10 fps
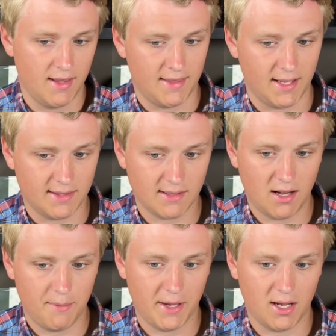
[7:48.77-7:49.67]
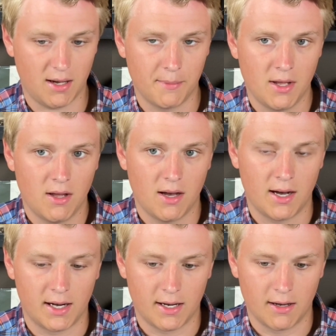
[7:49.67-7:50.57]
that's coming up
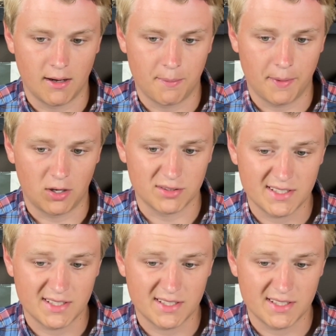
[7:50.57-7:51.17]
about